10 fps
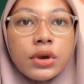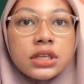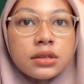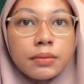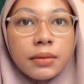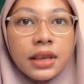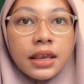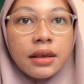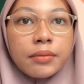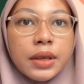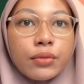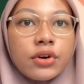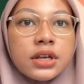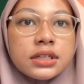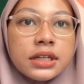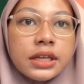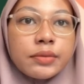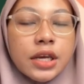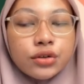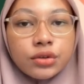which may be more easily
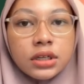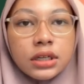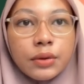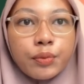measured.